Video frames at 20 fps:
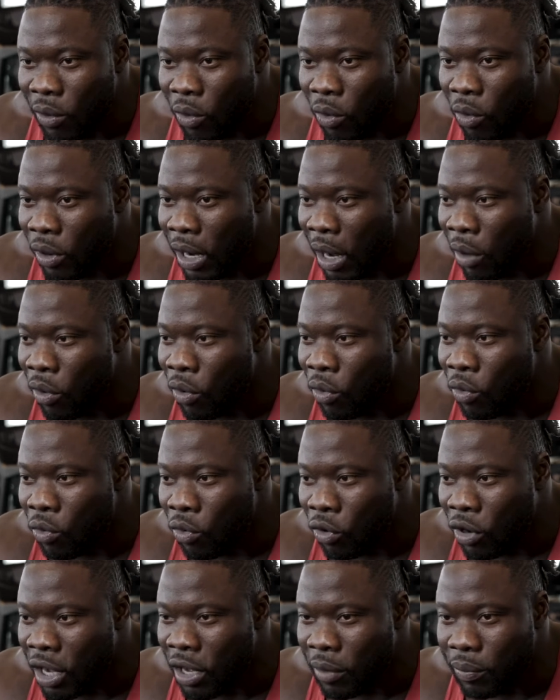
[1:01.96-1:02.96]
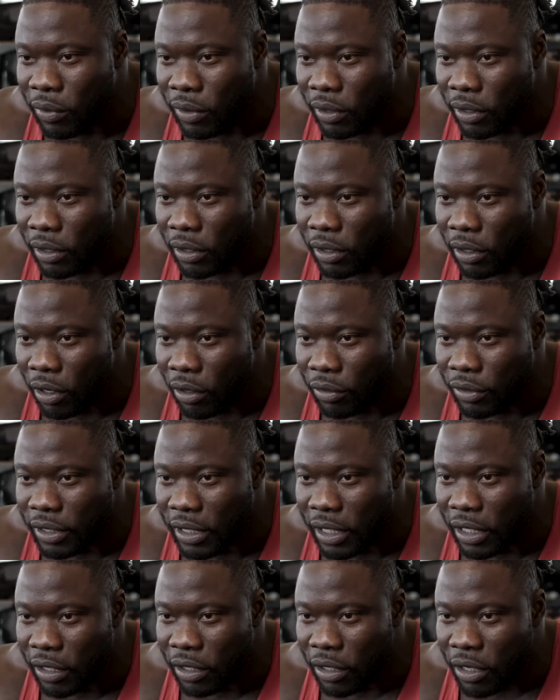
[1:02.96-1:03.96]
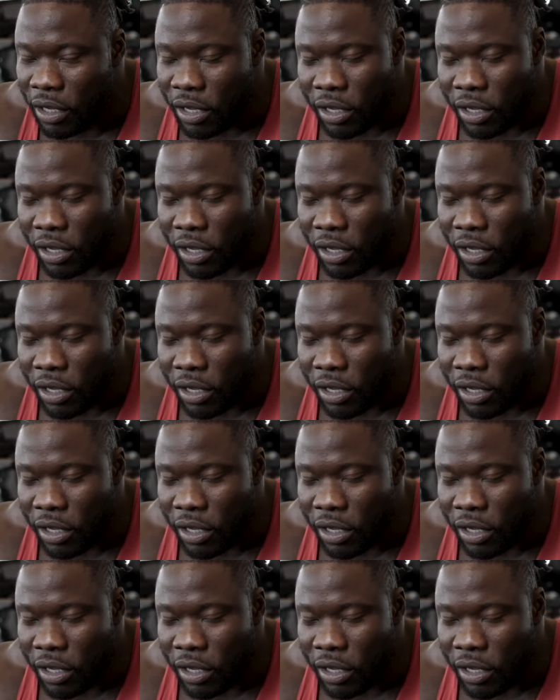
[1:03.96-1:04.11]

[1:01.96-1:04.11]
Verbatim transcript: on our own company? You know what I'm saying?